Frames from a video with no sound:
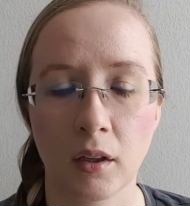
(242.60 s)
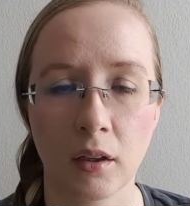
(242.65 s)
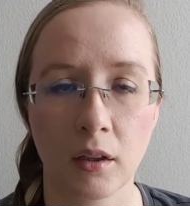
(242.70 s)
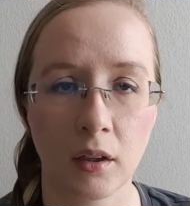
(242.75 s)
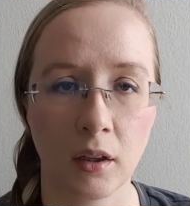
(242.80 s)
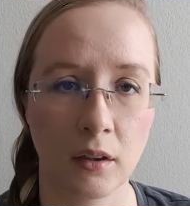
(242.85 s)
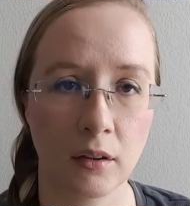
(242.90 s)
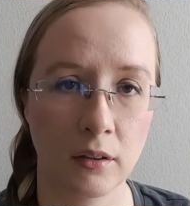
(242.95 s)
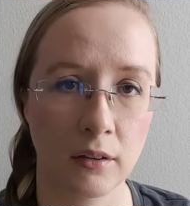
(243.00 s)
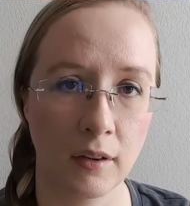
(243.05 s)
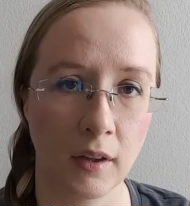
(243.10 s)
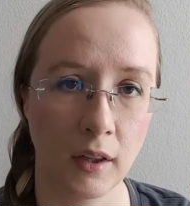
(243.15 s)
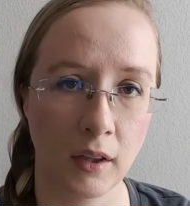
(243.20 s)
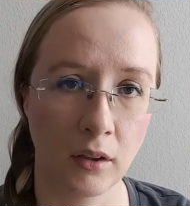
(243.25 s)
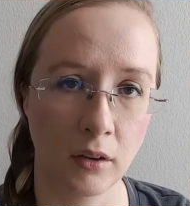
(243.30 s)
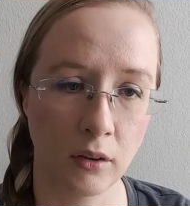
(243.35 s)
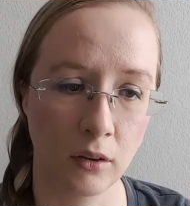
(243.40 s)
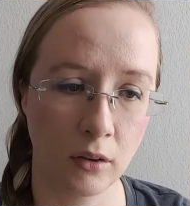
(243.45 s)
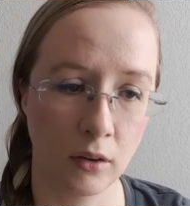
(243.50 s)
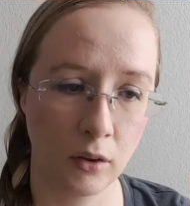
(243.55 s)
Because they
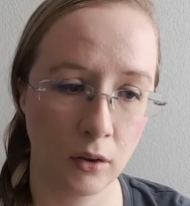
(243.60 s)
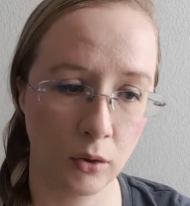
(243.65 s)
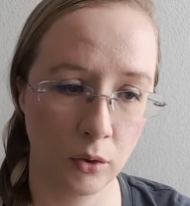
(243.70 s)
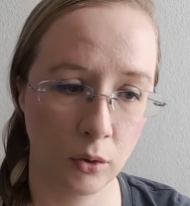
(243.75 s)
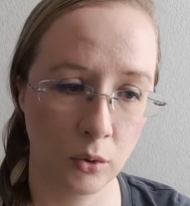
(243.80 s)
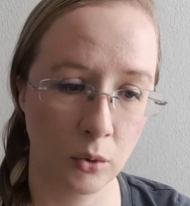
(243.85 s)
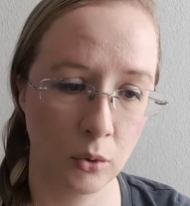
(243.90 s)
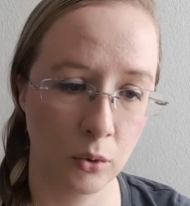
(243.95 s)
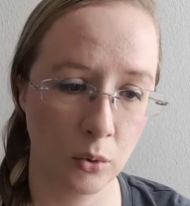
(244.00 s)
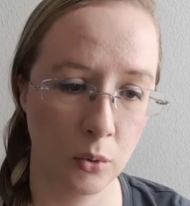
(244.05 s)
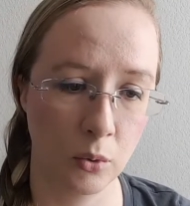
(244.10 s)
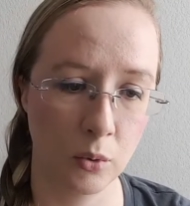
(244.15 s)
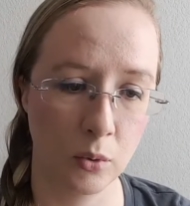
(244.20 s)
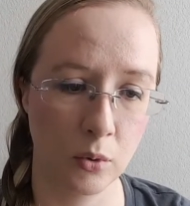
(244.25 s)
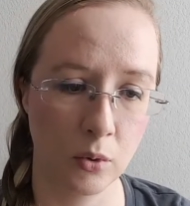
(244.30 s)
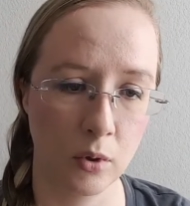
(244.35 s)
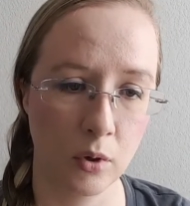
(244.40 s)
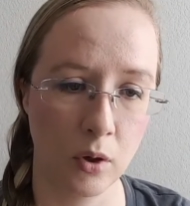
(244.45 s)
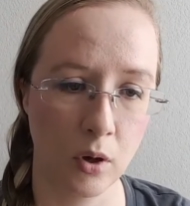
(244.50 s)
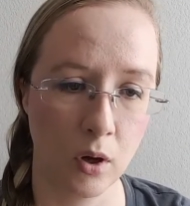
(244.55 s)
knew
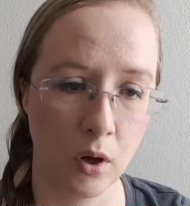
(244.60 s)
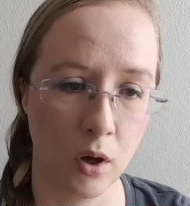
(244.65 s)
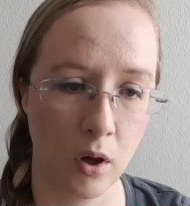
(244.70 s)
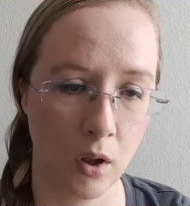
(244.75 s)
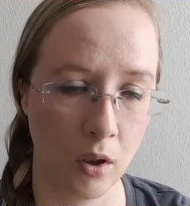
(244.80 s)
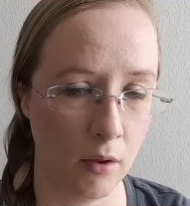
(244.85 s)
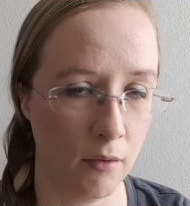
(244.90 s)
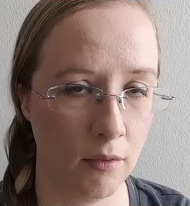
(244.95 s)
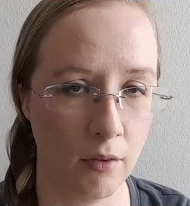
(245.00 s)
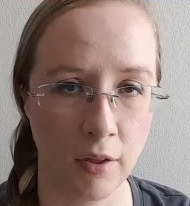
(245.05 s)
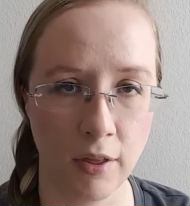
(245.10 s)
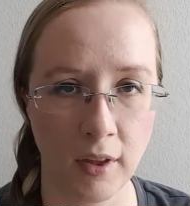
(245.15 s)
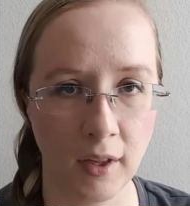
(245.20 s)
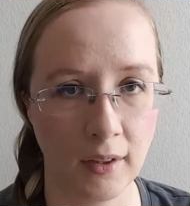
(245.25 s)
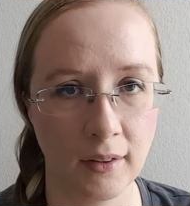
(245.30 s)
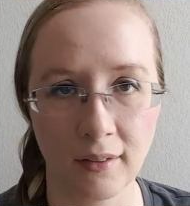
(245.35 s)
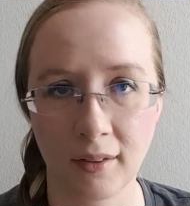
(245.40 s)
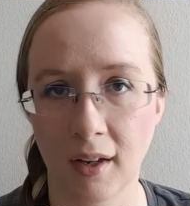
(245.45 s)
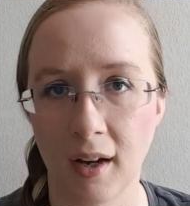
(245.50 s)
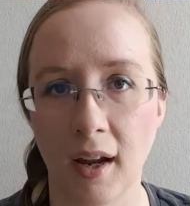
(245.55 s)
all of the
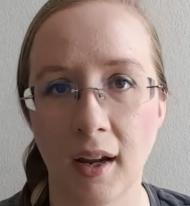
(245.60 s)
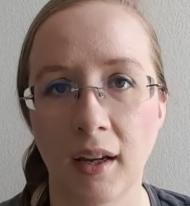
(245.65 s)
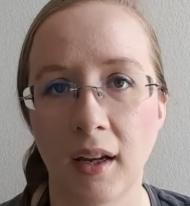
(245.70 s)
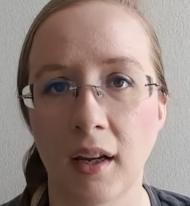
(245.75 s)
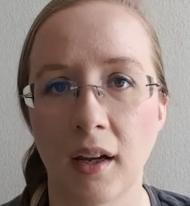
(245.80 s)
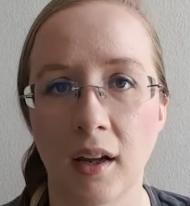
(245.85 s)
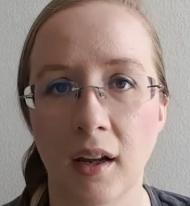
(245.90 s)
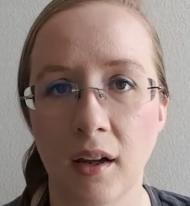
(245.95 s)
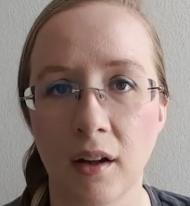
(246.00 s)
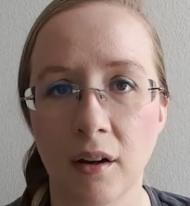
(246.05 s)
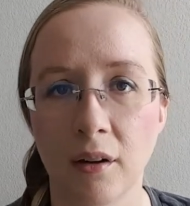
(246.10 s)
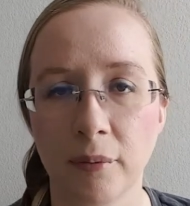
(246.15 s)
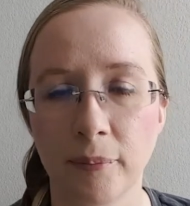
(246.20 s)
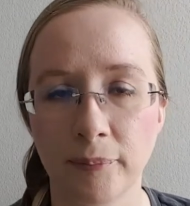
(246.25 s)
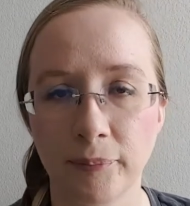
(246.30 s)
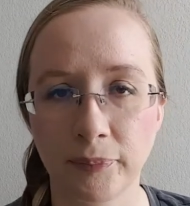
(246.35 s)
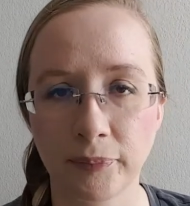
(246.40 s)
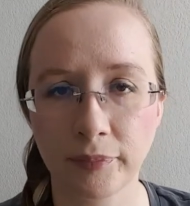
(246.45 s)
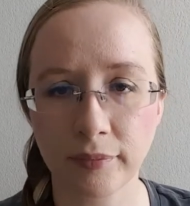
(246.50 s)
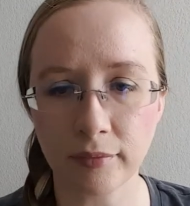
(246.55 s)
things that I needed,
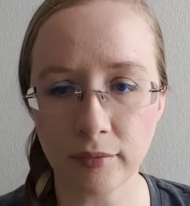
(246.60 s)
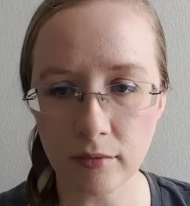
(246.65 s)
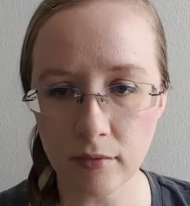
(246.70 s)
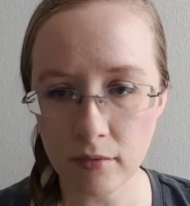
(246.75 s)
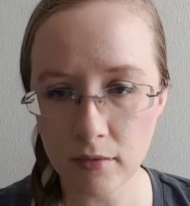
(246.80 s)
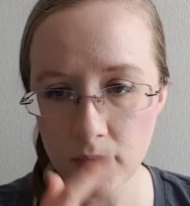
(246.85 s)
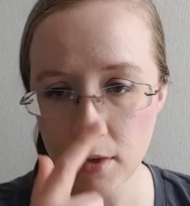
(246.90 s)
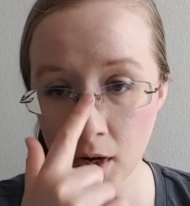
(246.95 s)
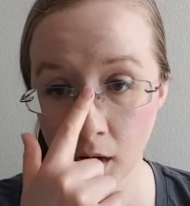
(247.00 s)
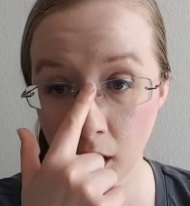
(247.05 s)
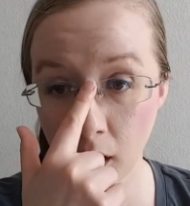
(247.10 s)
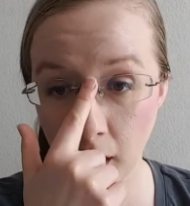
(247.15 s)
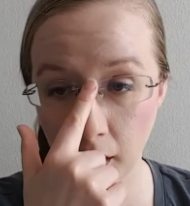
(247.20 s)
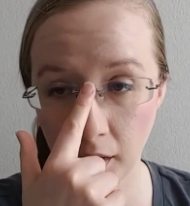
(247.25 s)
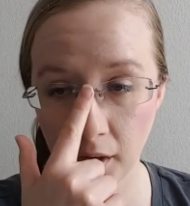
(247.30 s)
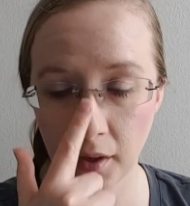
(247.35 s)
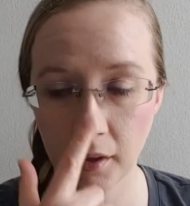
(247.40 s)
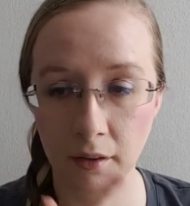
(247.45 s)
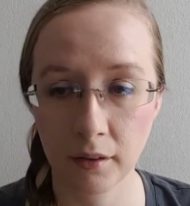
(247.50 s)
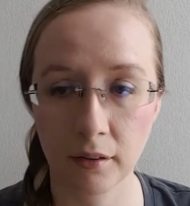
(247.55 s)

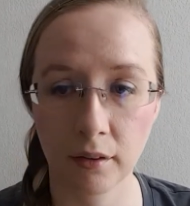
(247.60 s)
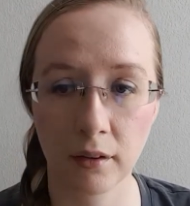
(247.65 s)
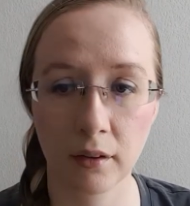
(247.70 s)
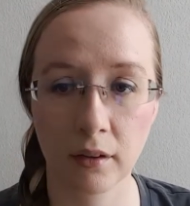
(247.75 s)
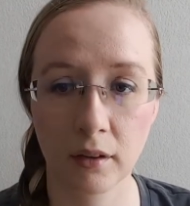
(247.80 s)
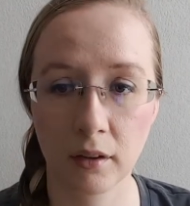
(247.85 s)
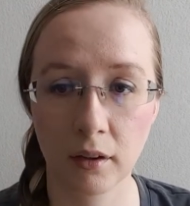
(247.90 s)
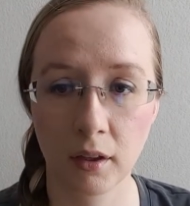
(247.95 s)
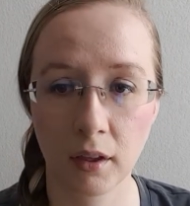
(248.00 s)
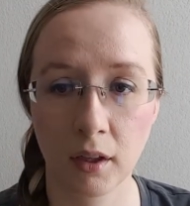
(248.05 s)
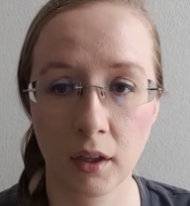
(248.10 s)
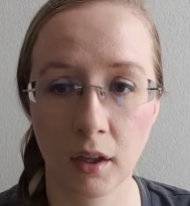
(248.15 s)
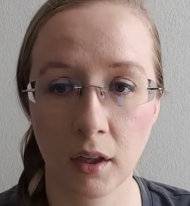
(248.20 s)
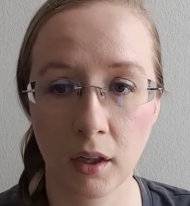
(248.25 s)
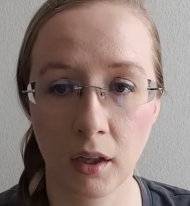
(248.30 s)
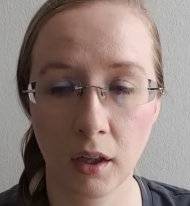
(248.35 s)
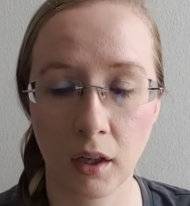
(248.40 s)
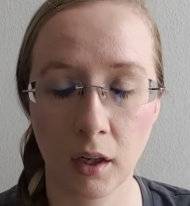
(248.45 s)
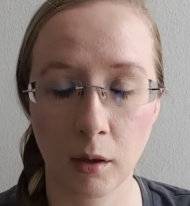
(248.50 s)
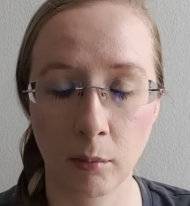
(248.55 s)
and
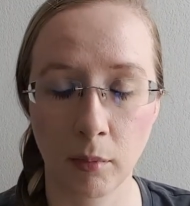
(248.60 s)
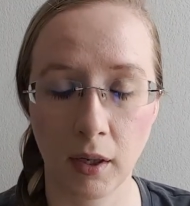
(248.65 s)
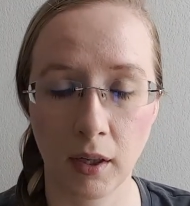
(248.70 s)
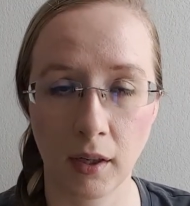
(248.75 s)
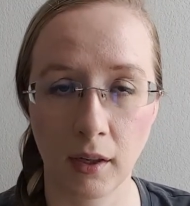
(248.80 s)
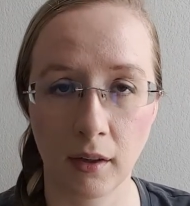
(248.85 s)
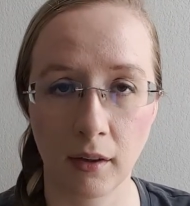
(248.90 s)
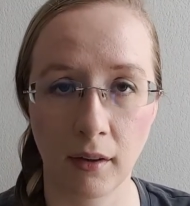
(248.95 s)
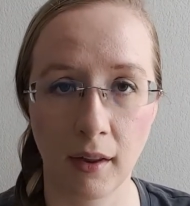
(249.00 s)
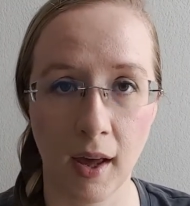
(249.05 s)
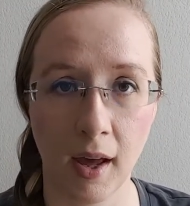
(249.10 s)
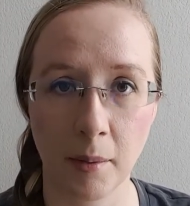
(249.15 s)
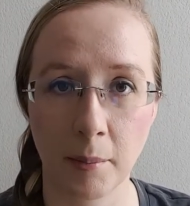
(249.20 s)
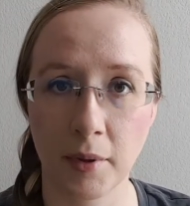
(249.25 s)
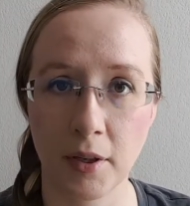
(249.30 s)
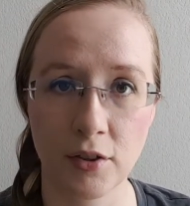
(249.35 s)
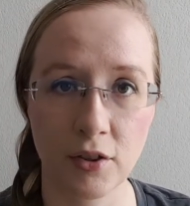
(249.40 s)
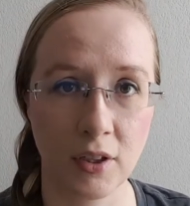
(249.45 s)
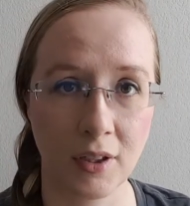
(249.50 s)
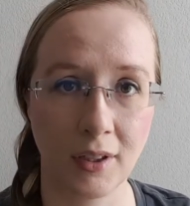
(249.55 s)
it made it that
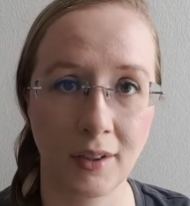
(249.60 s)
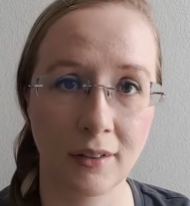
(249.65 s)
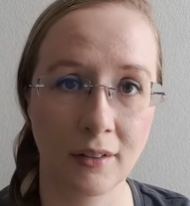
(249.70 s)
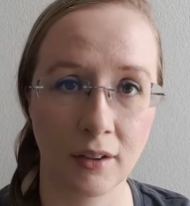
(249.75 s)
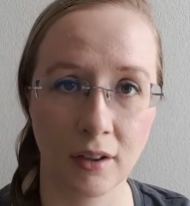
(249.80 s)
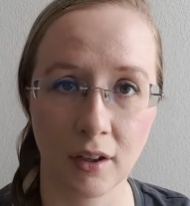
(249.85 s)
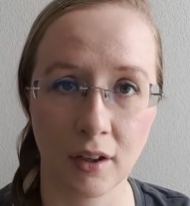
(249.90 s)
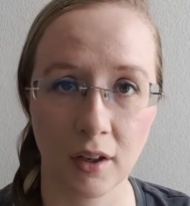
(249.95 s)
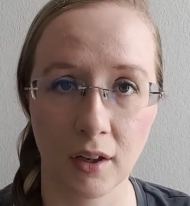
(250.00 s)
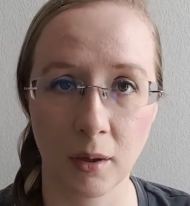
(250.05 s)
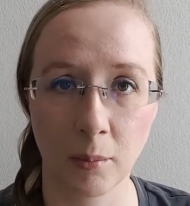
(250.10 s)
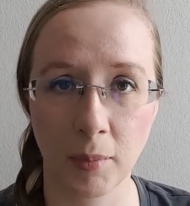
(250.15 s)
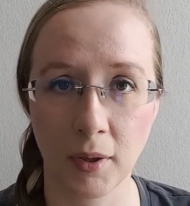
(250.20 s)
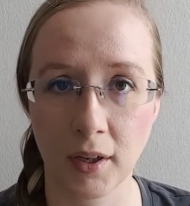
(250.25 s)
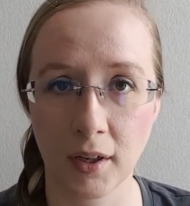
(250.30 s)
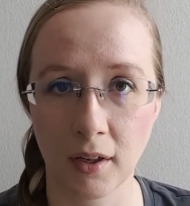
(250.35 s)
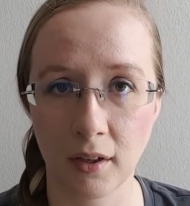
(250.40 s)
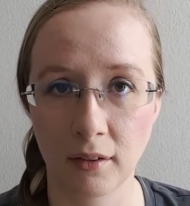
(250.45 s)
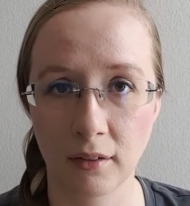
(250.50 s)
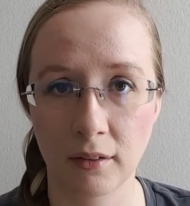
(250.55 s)
much easier
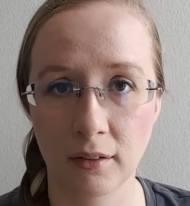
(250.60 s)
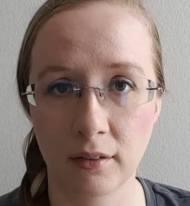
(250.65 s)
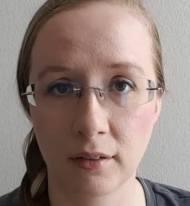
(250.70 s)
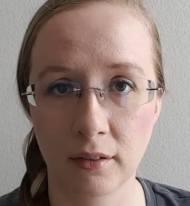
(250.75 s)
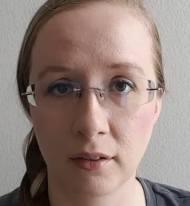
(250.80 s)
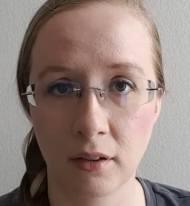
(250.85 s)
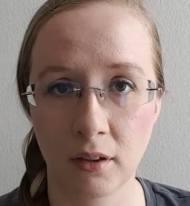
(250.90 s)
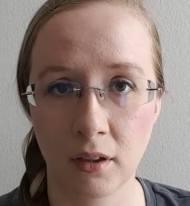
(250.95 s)
because